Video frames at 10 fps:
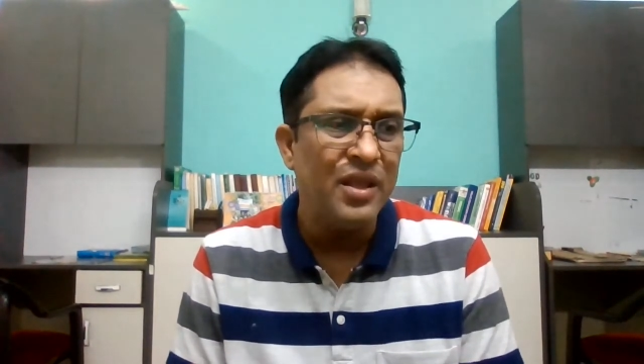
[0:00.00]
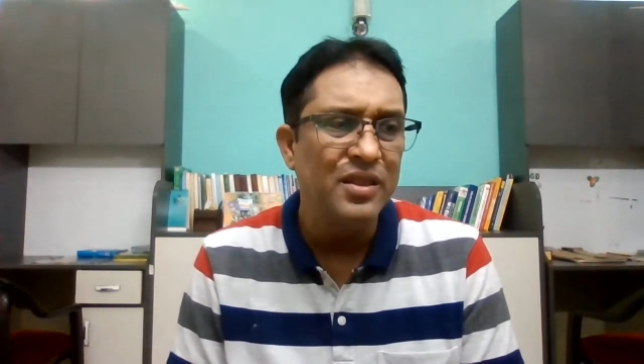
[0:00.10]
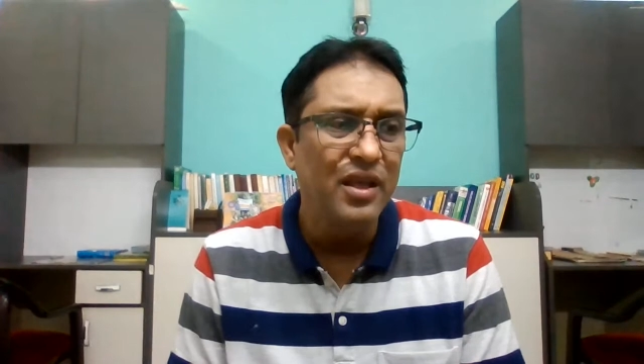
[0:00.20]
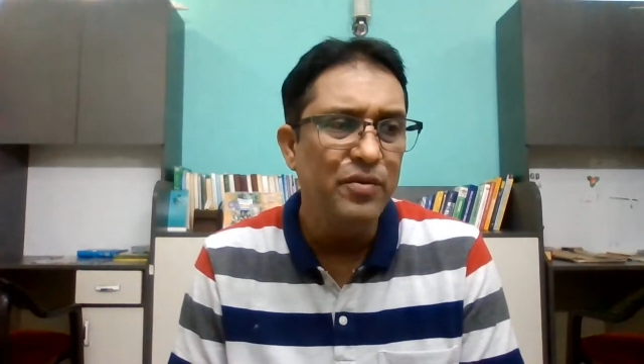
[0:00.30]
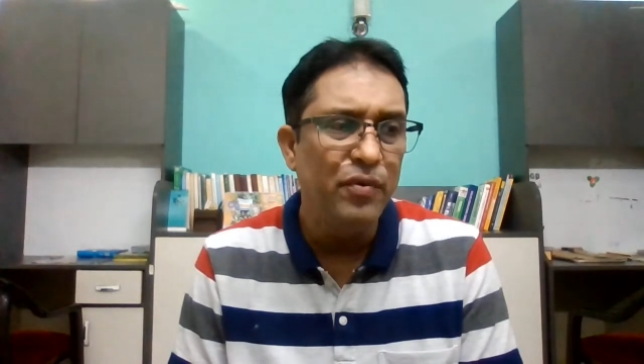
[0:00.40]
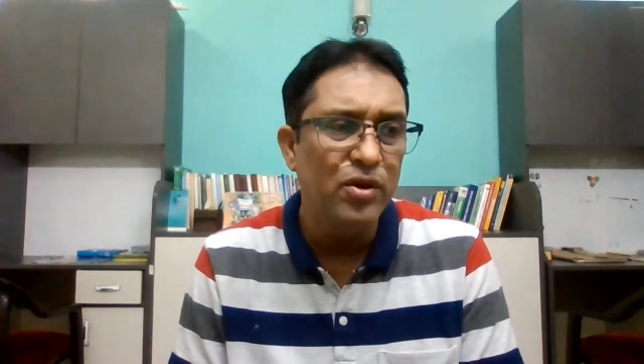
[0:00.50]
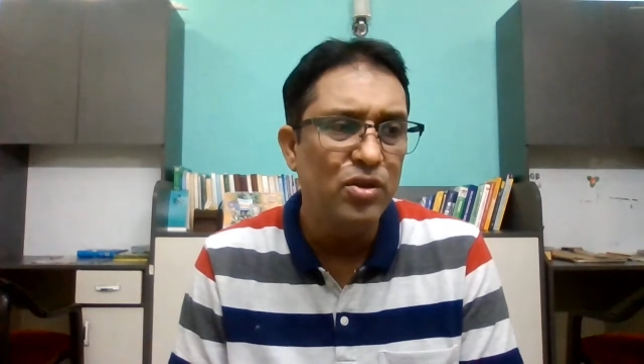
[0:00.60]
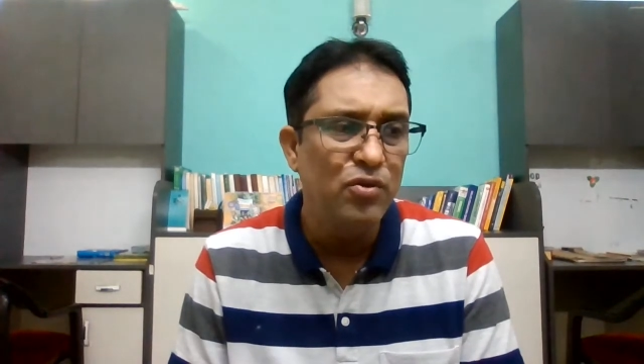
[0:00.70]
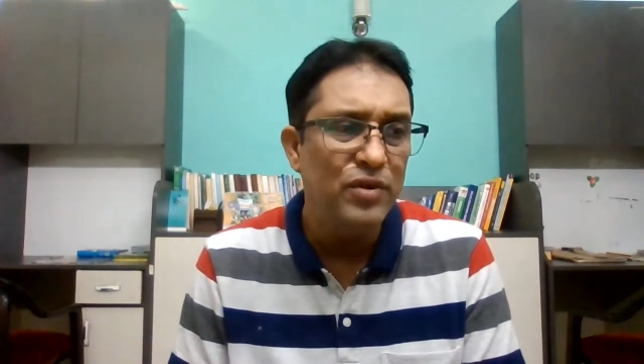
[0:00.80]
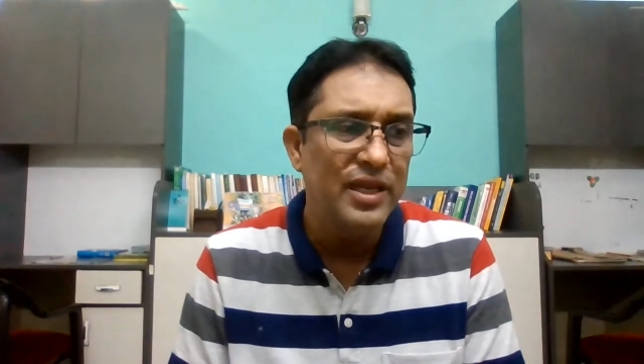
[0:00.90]
then
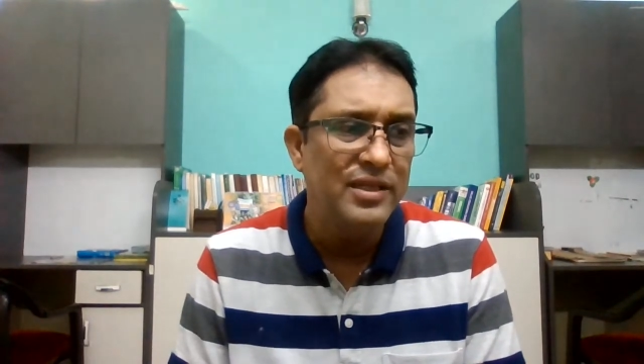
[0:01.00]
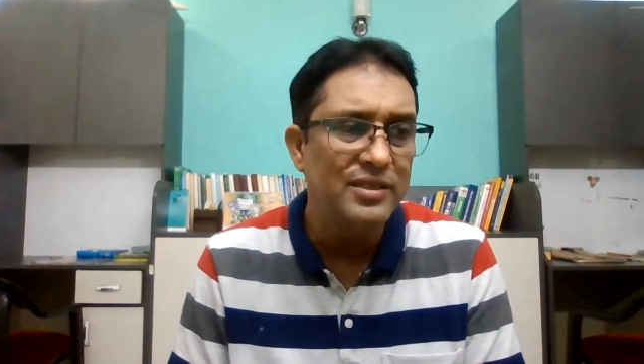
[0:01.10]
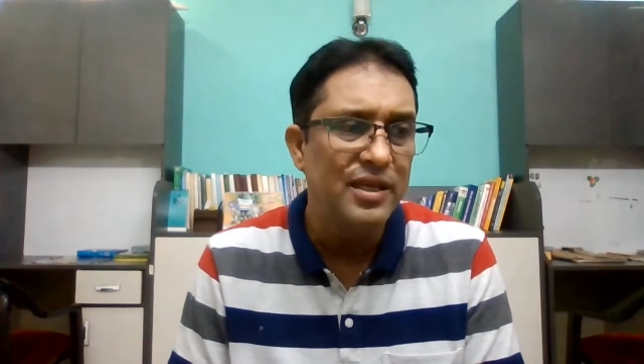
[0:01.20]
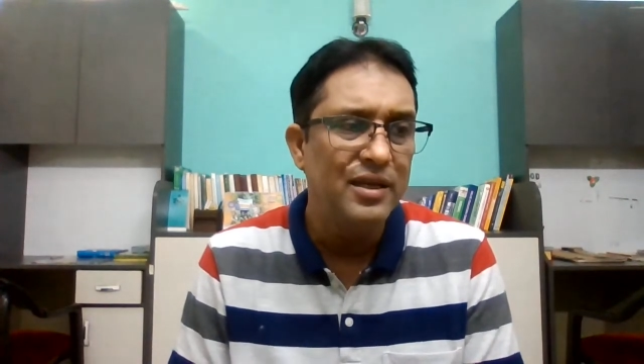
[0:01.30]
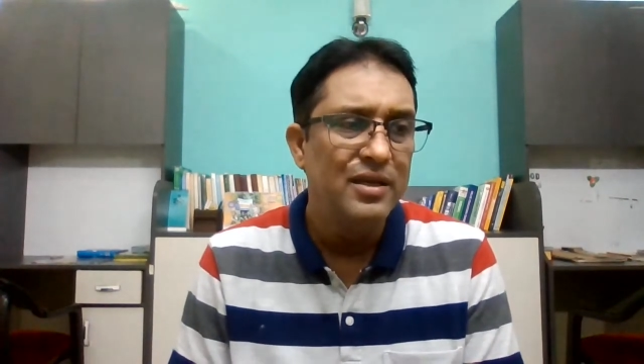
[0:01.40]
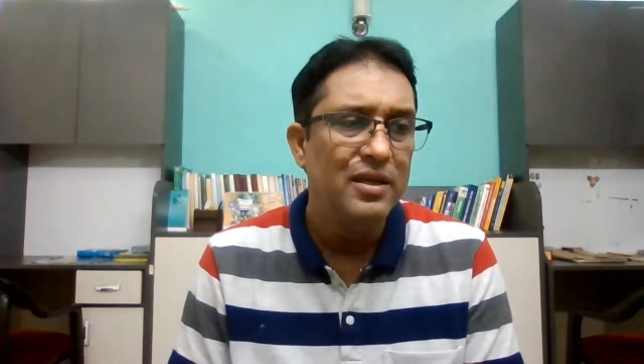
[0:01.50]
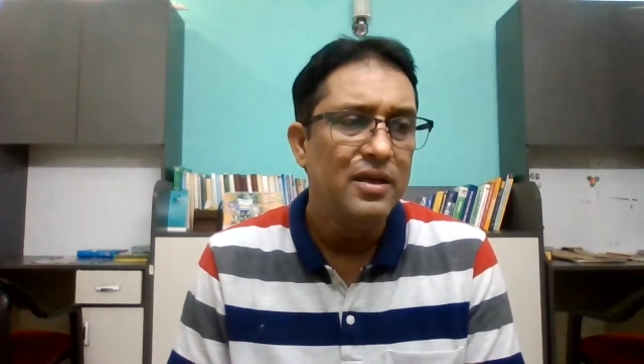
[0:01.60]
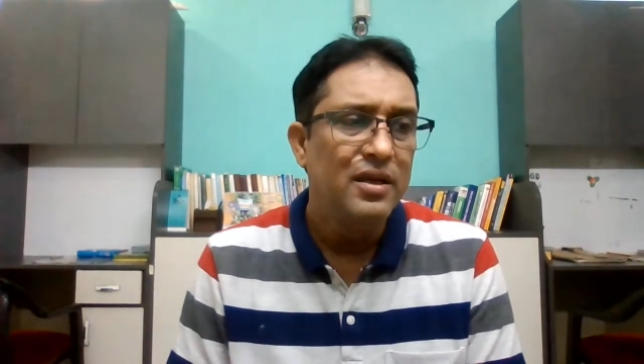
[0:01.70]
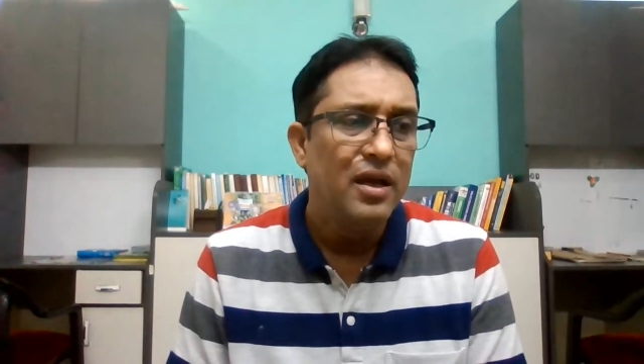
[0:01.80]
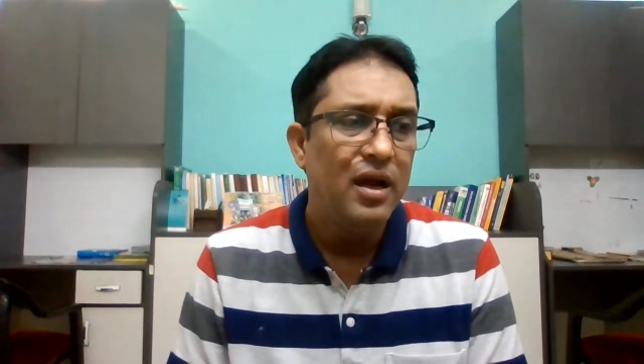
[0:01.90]
further we can say
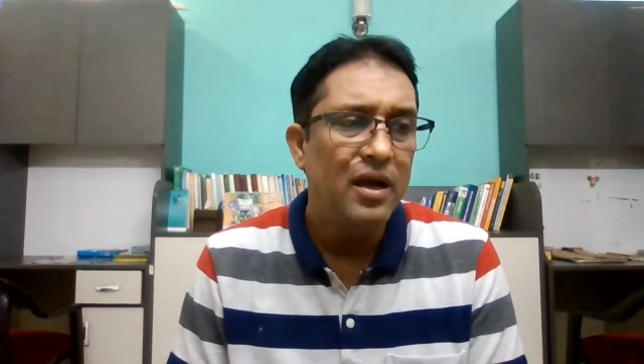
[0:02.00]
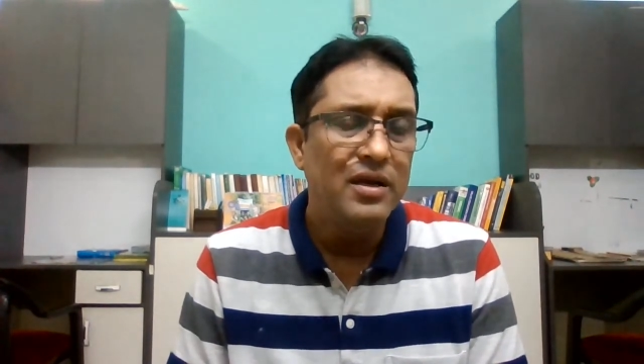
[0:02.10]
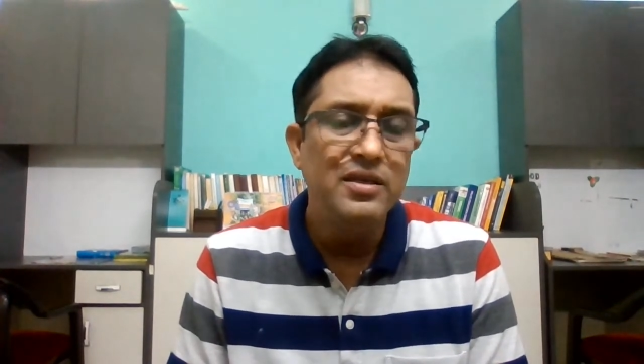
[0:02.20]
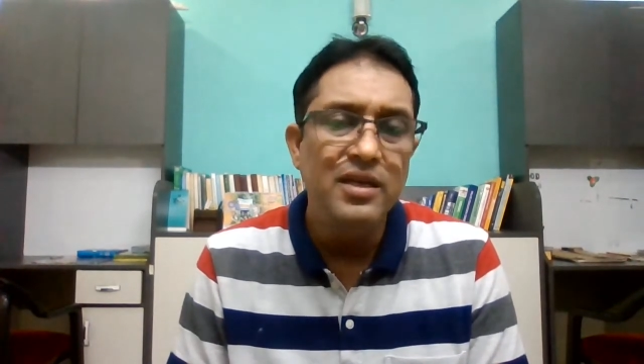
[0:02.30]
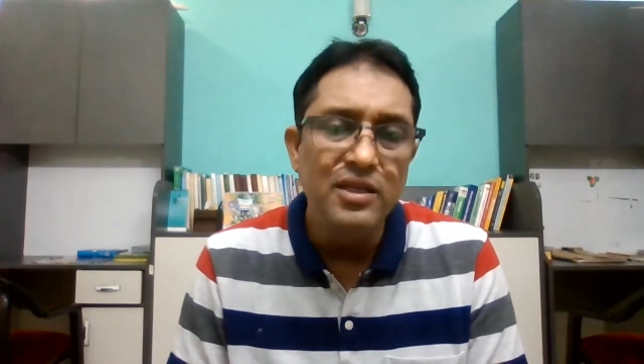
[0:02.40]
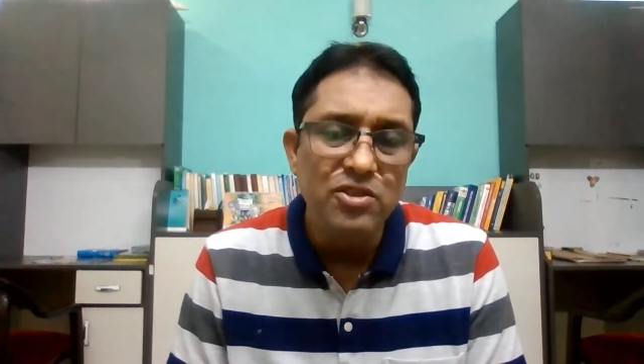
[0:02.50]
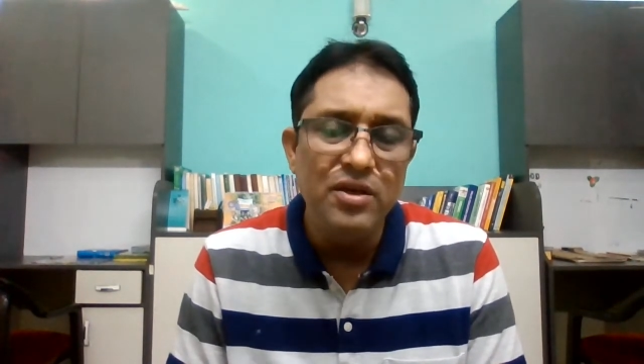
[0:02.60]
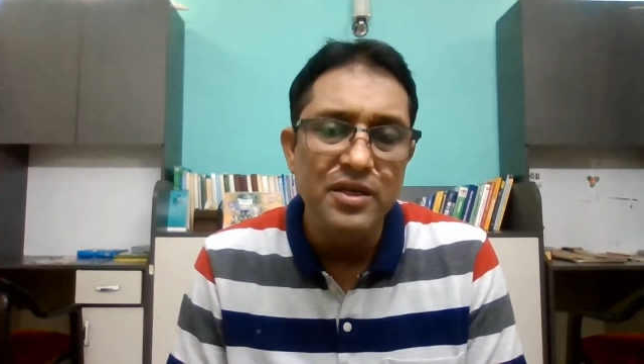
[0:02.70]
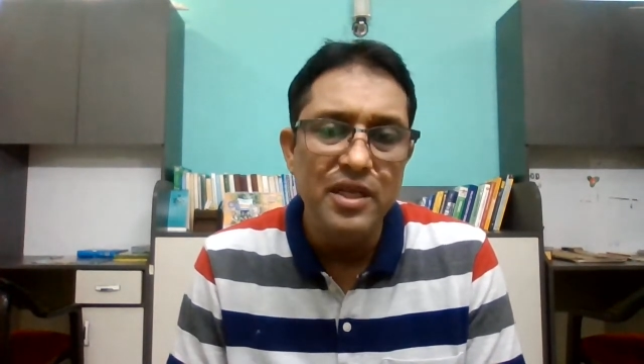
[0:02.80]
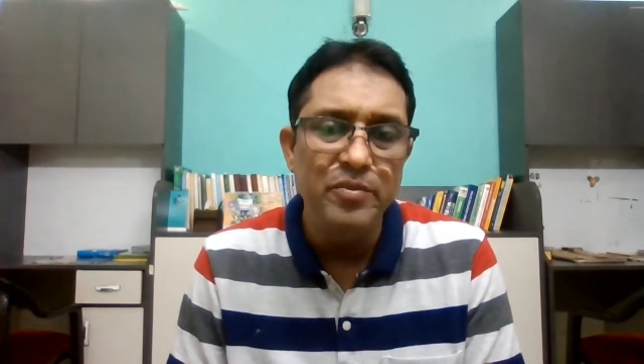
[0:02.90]

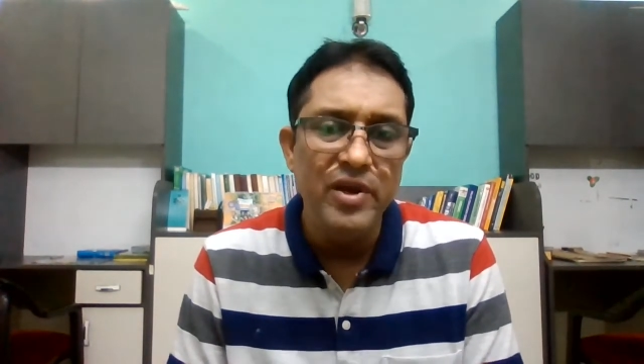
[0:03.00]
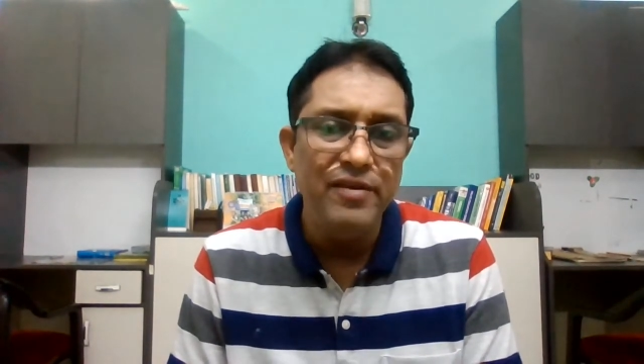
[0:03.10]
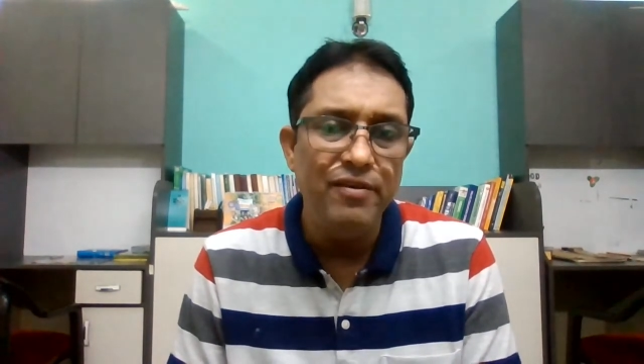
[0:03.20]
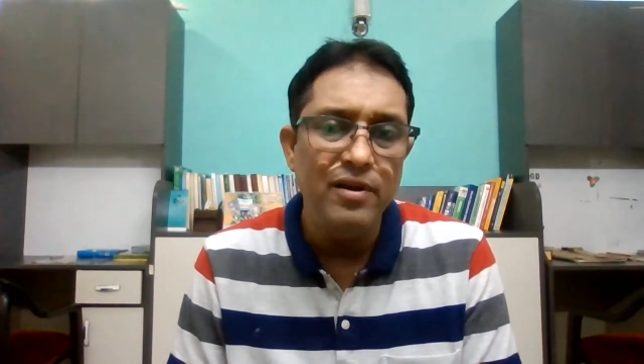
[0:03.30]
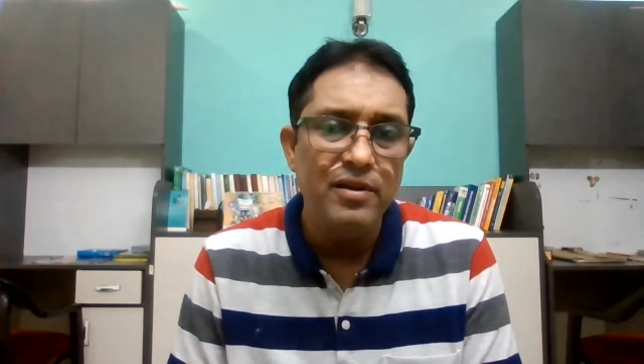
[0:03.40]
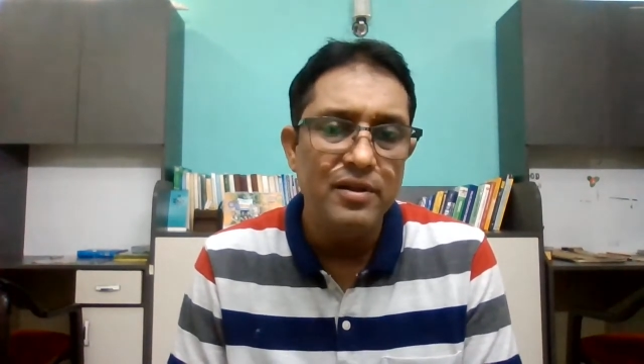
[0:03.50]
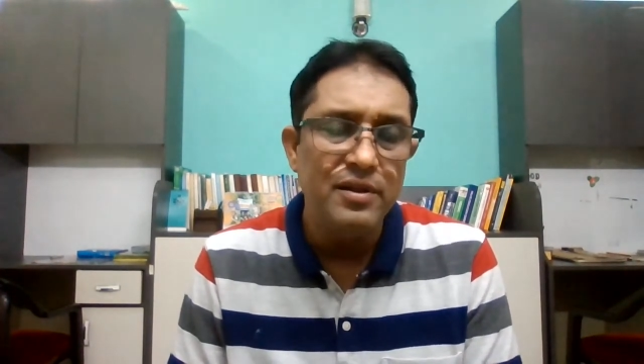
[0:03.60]
teacher team level,